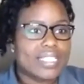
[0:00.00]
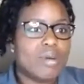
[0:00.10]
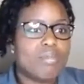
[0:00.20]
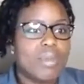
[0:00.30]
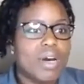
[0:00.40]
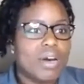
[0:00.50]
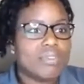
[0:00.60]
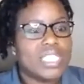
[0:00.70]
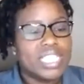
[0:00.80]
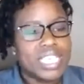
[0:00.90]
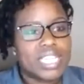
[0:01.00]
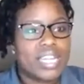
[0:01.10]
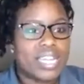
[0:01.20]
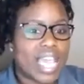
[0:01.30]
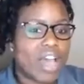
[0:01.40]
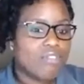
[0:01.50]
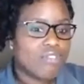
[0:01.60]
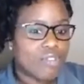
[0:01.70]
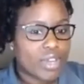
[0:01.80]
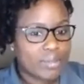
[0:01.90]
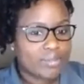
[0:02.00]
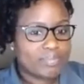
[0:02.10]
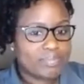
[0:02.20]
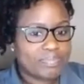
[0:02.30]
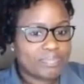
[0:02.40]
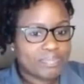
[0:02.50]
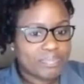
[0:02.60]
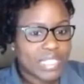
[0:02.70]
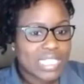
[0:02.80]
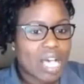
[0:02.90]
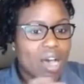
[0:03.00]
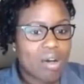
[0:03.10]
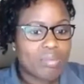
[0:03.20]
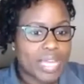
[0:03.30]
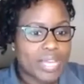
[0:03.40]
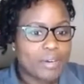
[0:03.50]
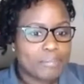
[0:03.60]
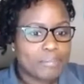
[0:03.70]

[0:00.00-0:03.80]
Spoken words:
a month to get that account free. So I hope that helped.